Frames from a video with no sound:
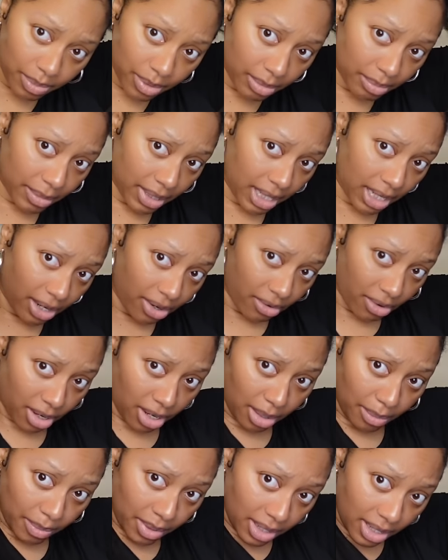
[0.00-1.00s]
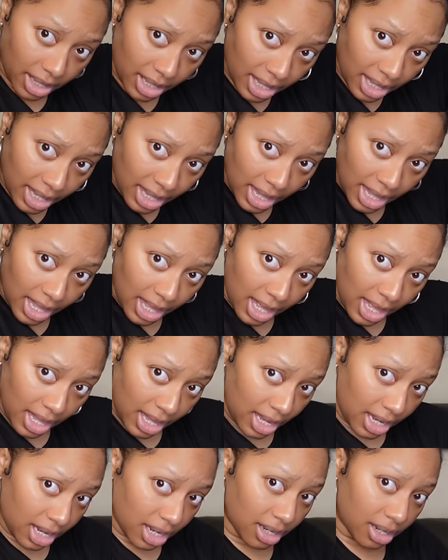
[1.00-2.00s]
put my hair up,
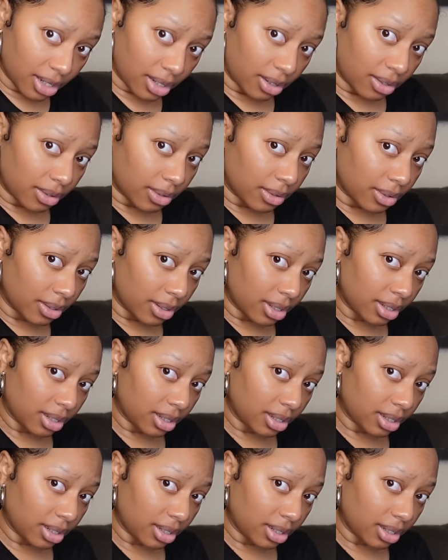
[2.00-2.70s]
you know.